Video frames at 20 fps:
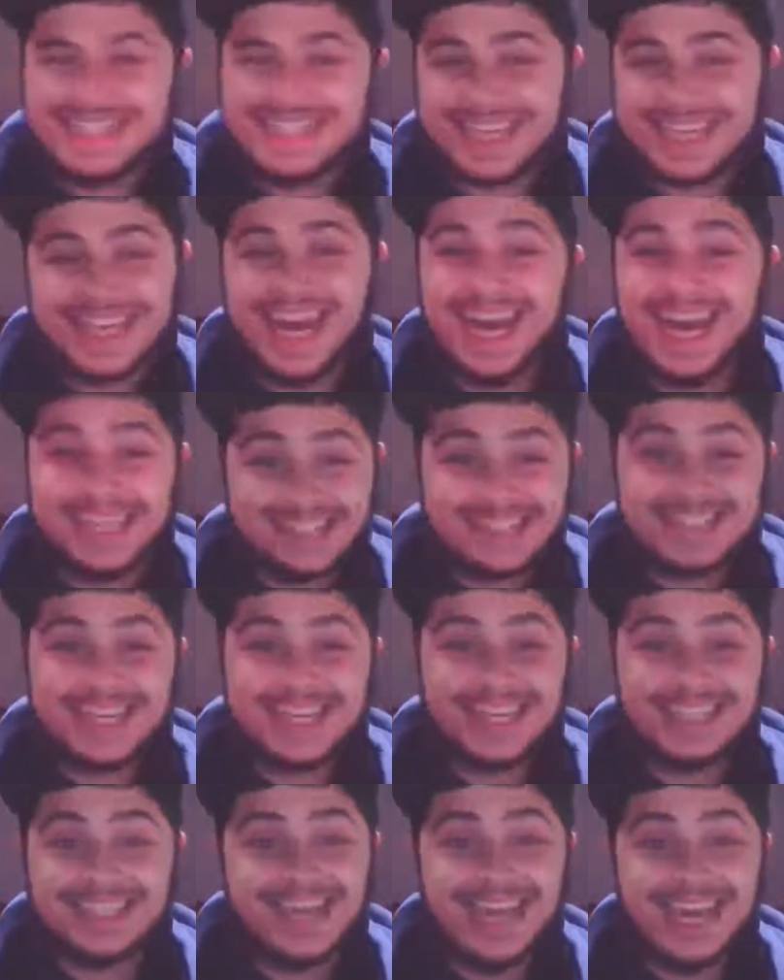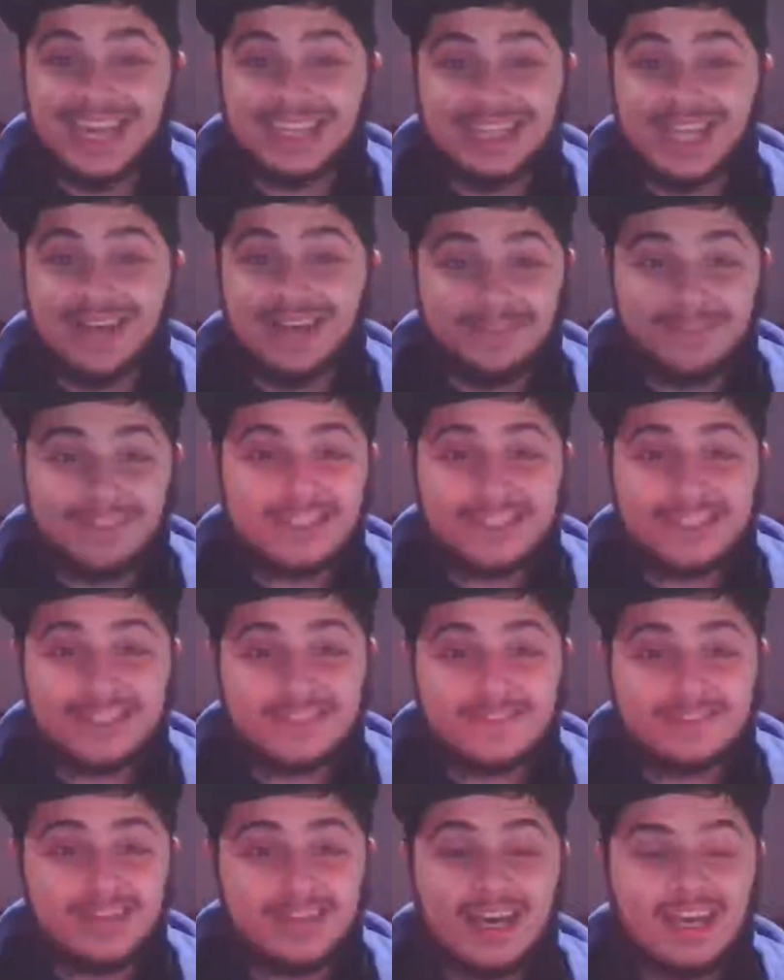a godsend. I love
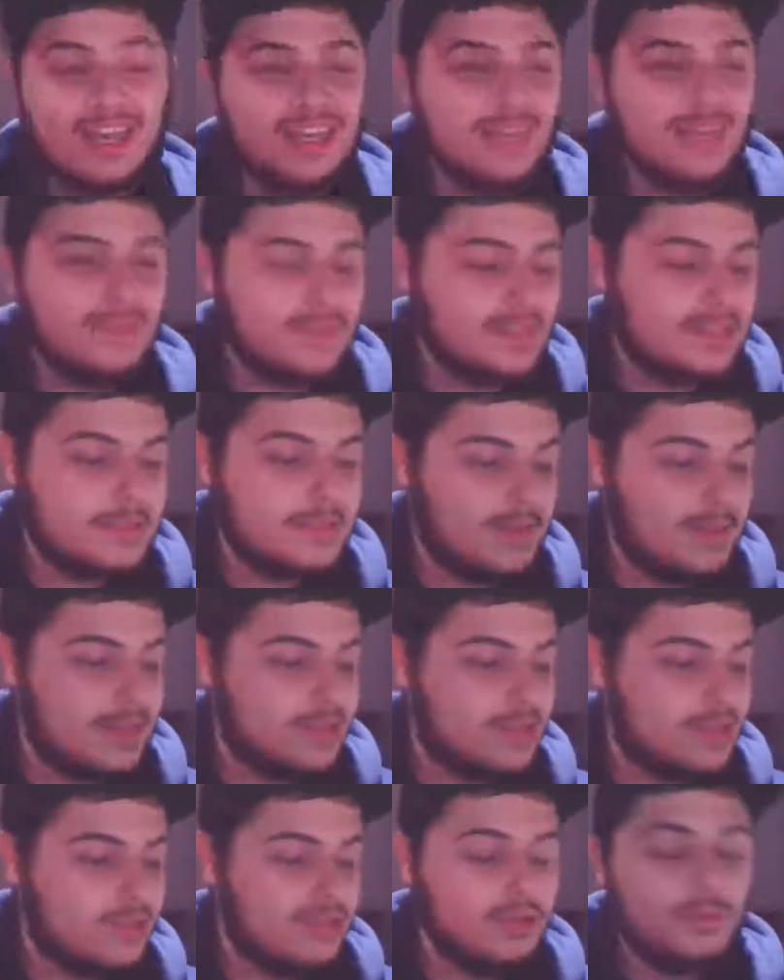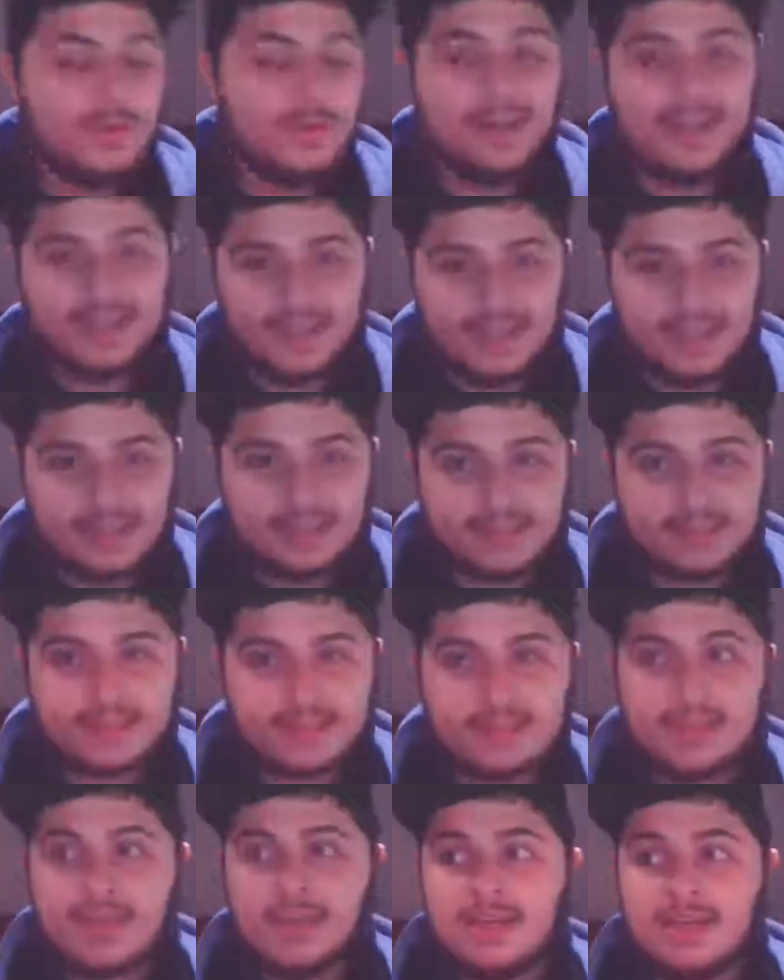this special the way it
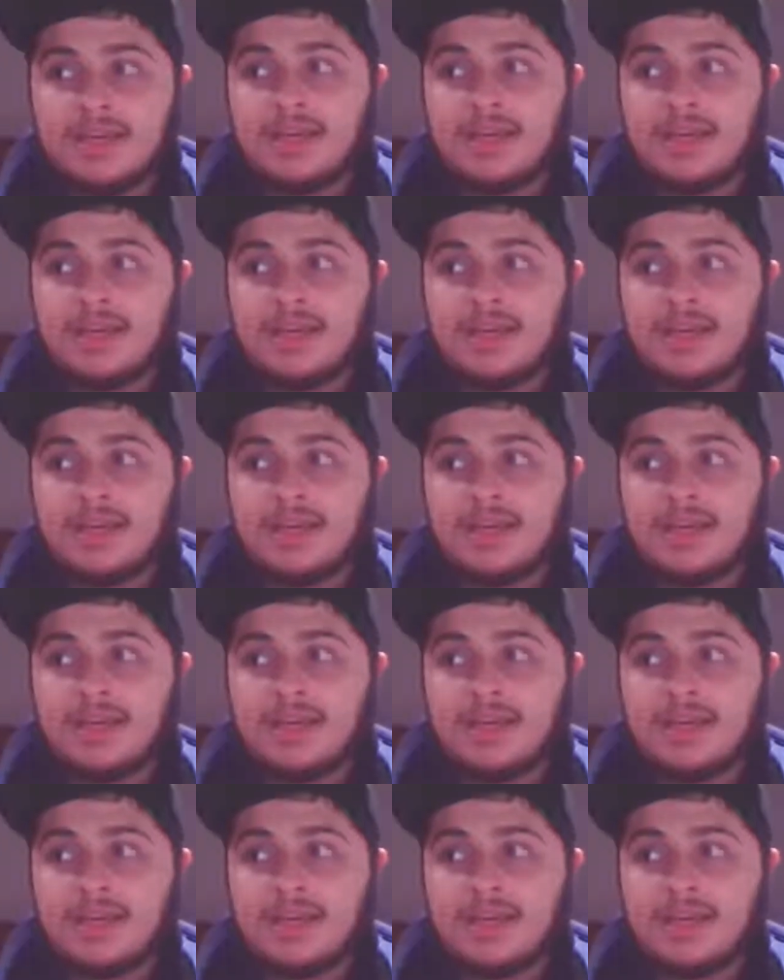is.